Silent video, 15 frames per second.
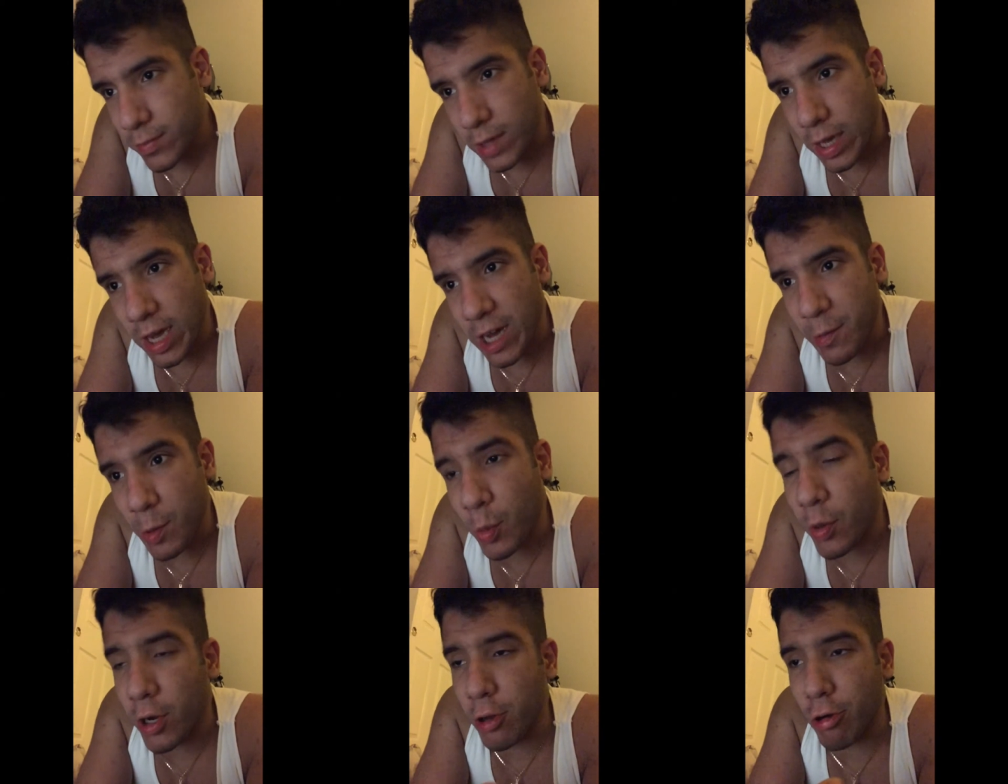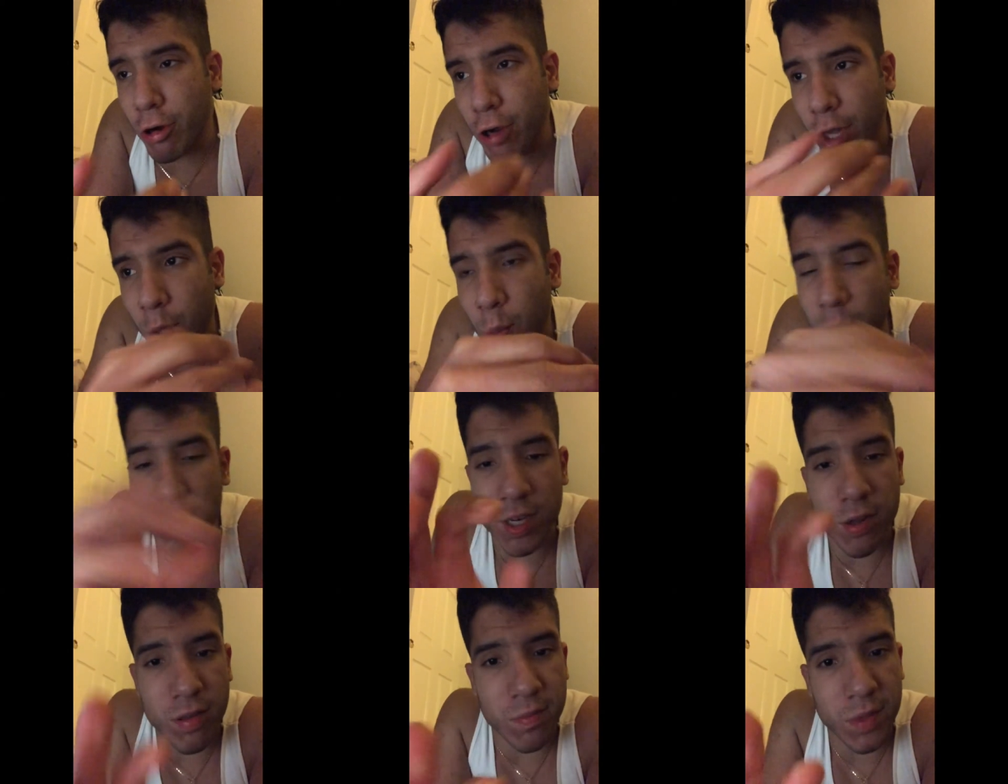you want to
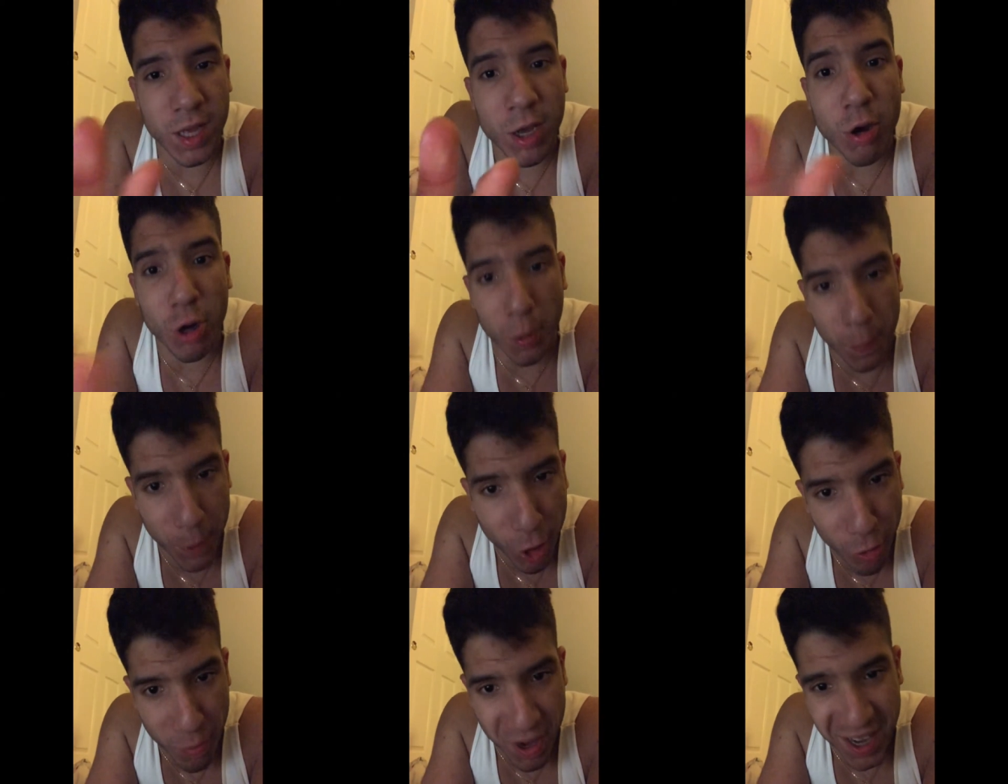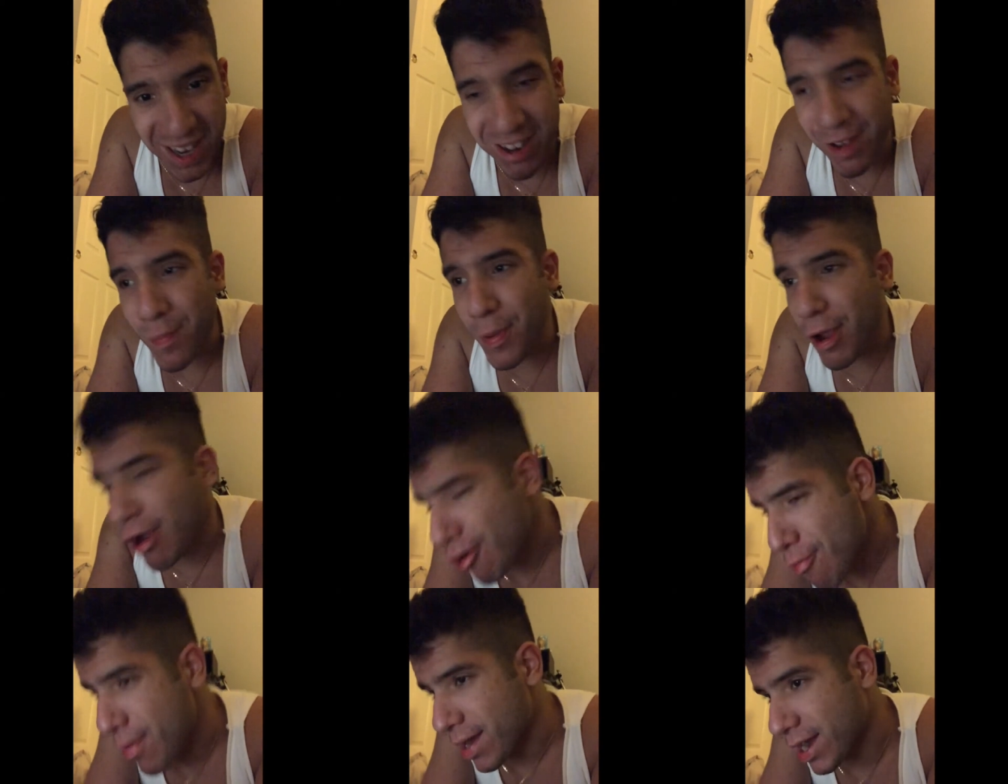do something called a pyramid. Now a
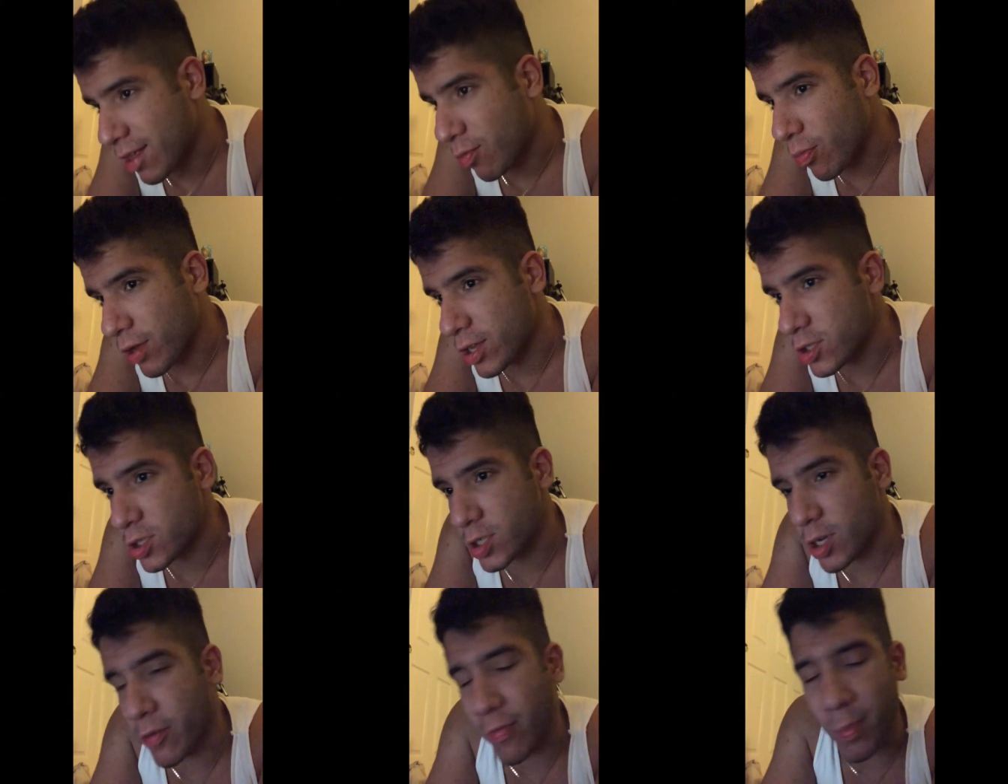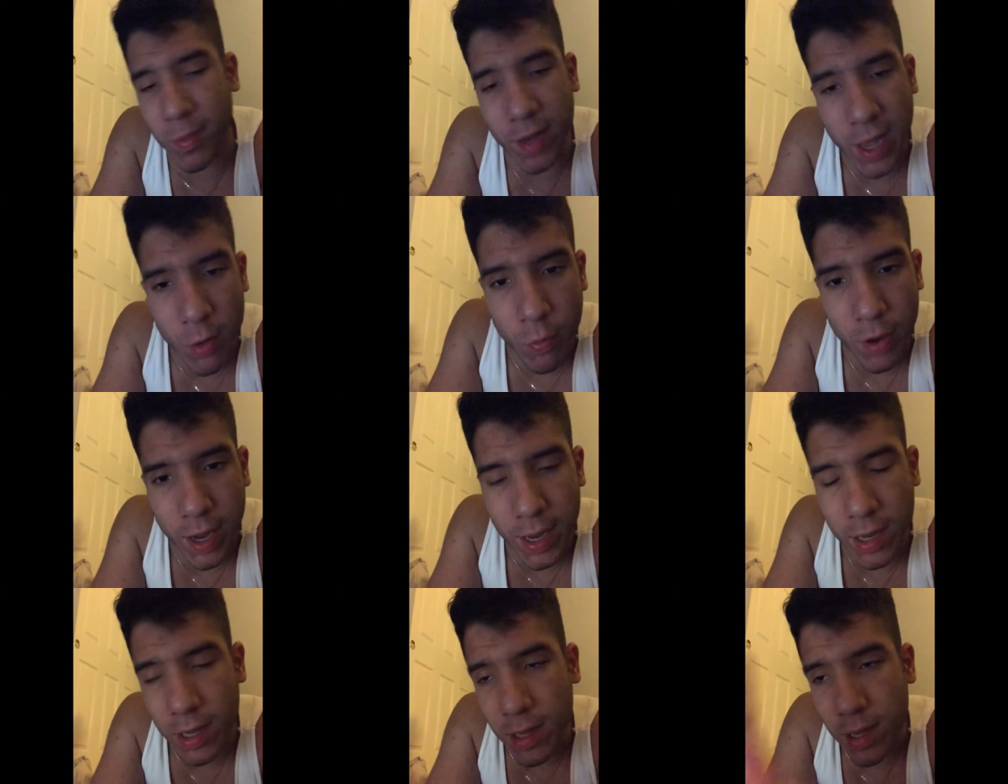pyramid is where you just go from lightweight